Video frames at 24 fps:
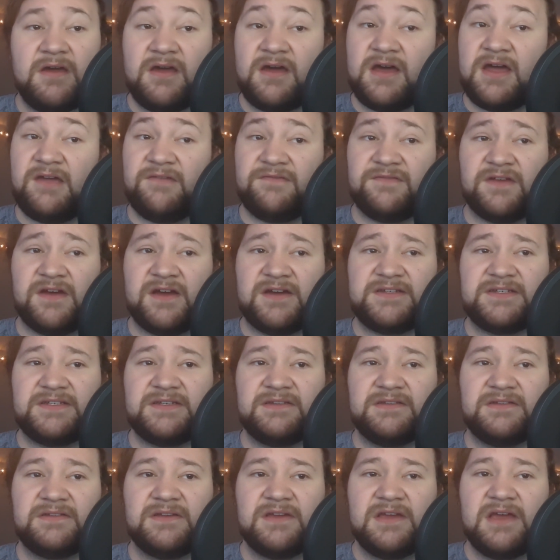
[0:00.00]
"I have not.
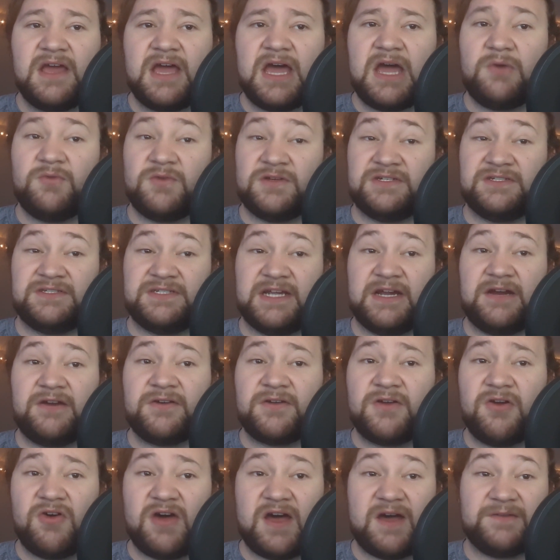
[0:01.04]
I wouldn't dare
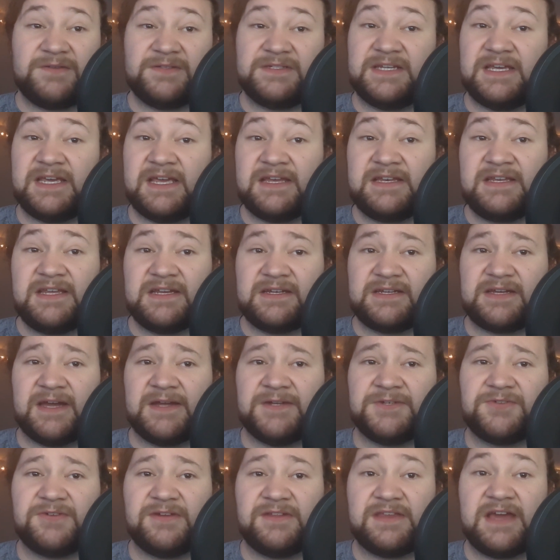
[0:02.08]
go out into Indian
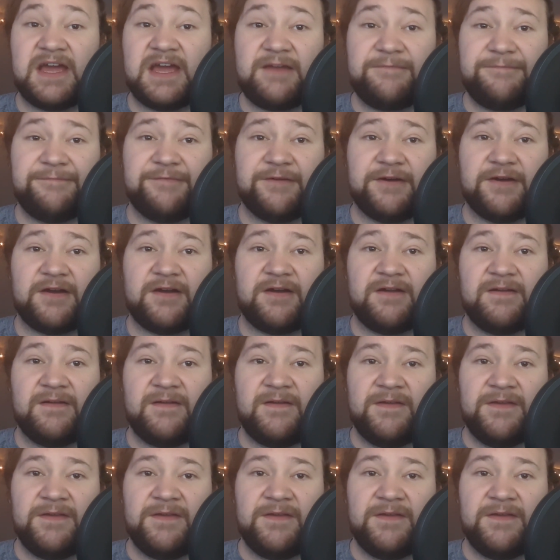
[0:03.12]
country that far.